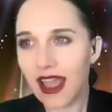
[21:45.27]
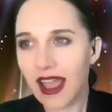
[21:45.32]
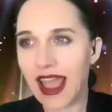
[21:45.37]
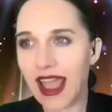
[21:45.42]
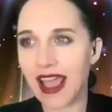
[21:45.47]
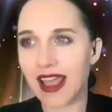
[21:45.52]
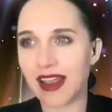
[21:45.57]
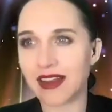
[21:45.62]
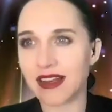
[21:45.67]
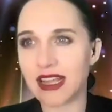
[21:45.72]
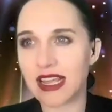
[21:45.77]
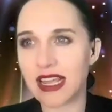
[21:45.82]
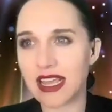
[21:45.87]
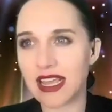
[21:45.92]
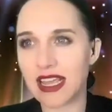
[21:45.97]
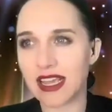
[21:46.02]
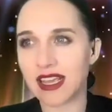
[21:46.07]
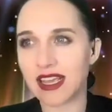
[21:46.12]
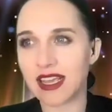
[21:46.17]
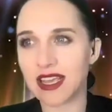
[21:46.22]
and
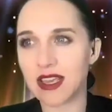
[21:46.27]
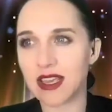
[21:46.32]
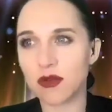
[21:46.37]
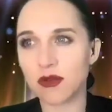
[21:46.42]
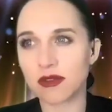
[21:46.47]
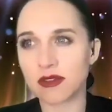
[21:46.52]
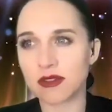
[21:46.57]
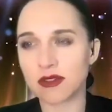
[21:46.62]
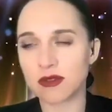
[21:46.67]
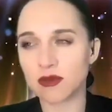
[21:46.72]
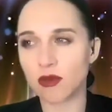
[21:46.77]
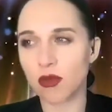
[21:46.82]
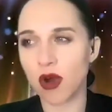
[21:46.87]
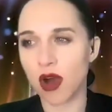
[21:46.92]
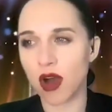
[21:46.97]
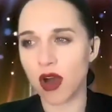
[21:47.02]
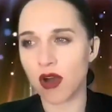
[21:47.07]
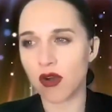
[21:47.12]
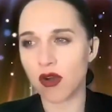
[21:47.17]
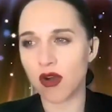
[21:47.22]
he was
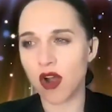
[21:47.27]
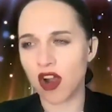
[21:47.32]
uh,